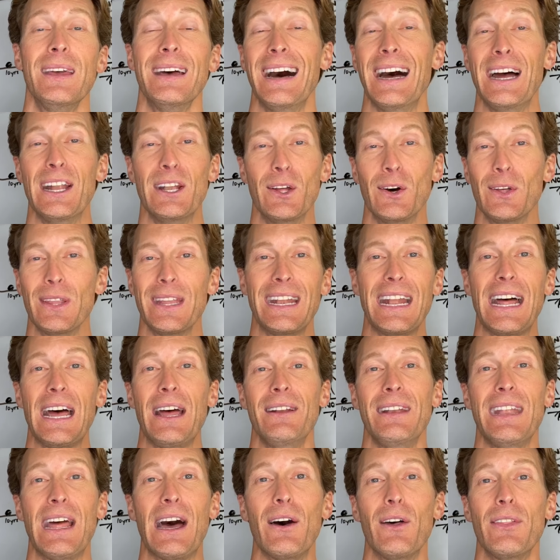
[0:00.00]
I know that
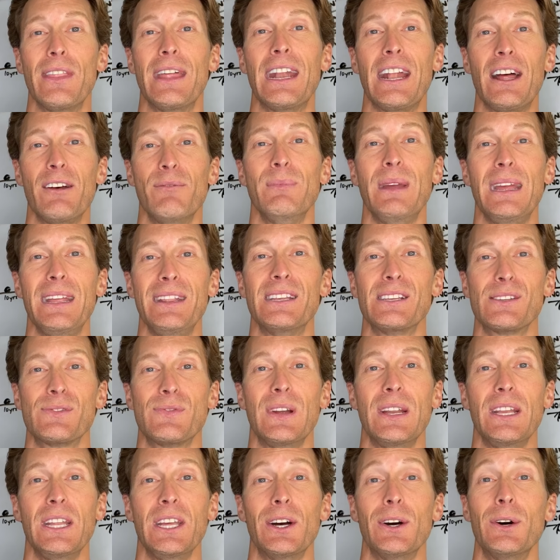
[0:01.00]
I, now that I've made this
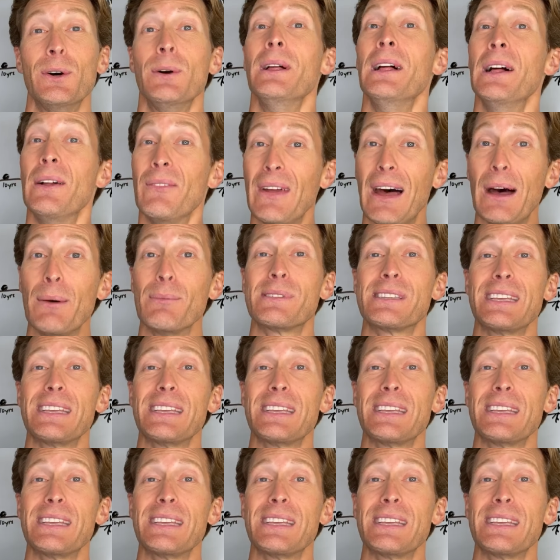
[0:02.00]
video, I'm